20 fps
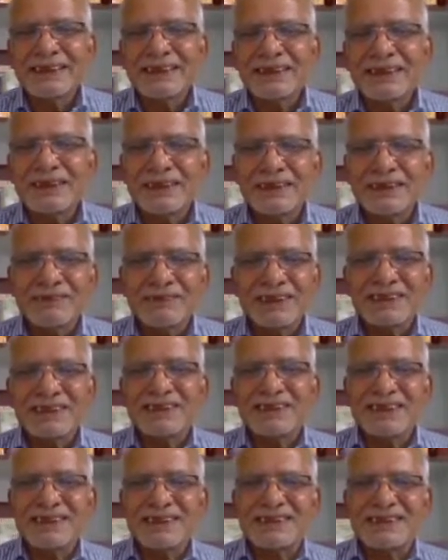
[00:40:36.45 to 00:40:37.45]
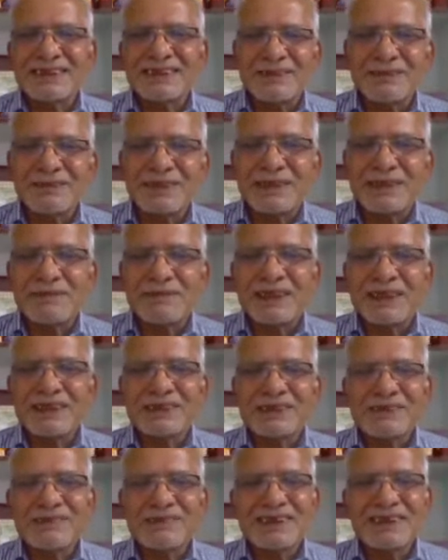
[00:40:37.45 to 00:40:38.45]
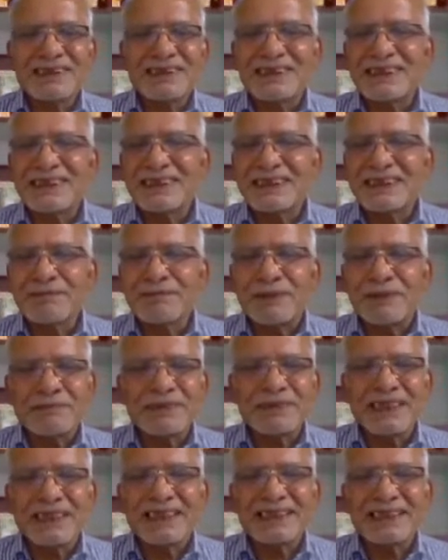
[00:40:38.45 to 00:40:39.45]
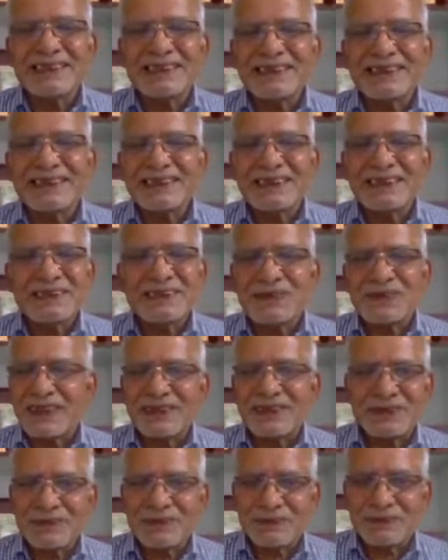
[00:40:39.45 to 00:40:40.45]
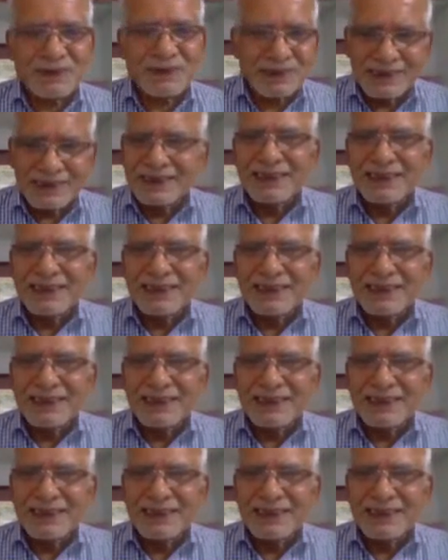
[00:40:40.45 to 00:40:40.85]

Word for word: Uh, Vice Chancellor of Durham University, the publications, and so on and so forth,